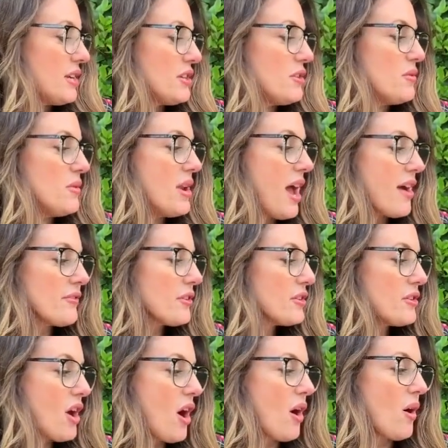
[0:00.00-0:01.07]
You
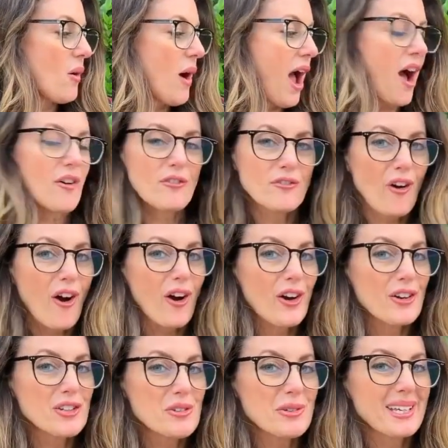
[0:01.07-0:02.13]
never know how
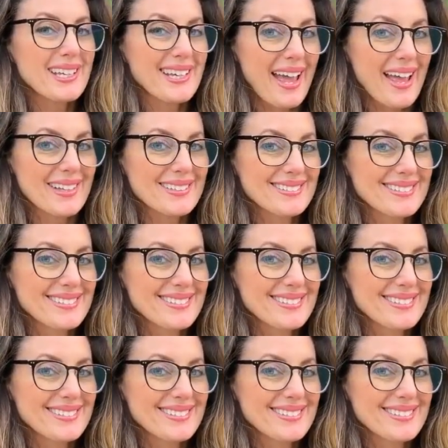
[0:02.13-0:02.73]
far you could get.